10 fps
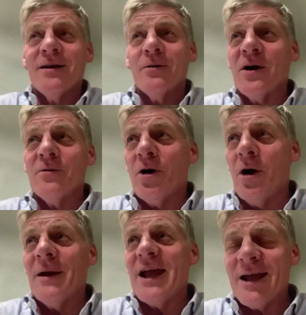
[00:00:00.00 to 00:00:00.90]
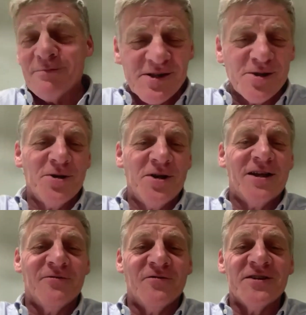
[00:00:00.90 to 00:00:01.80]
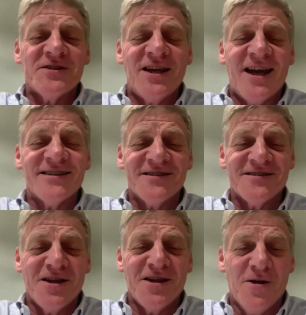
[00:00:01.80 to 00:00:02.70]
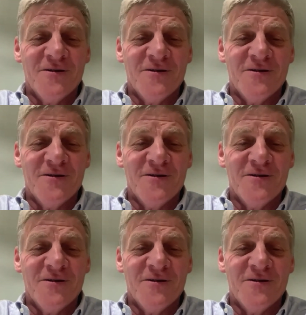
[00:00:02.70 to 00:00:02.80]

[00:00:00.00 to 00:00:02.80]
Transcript: Well, I'm absolutely convinced the answer is no.